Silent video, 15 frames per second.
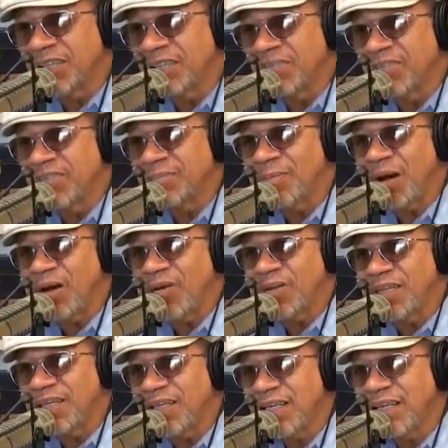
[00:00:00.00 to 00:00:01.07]
football
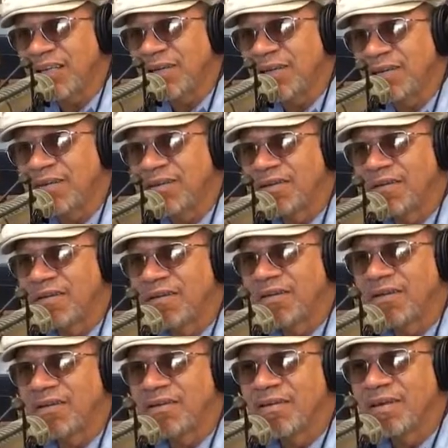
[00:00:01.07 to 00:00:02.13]
league?
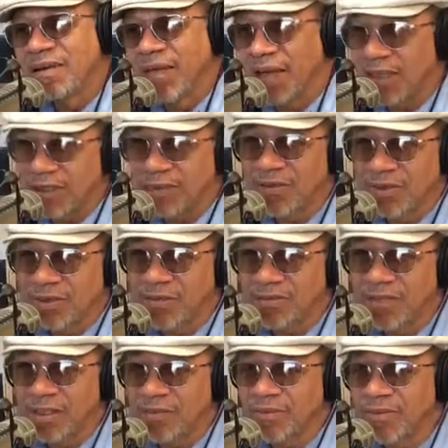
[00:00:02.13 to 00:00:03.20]
I can only use
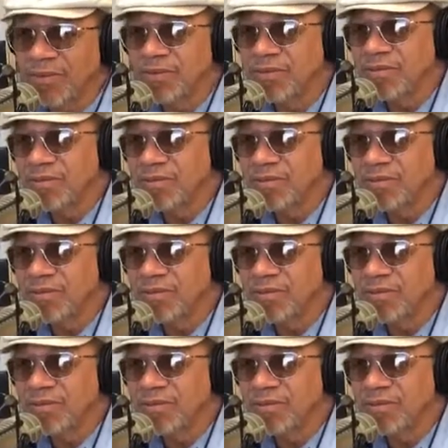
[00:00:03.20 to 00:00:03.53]
that word.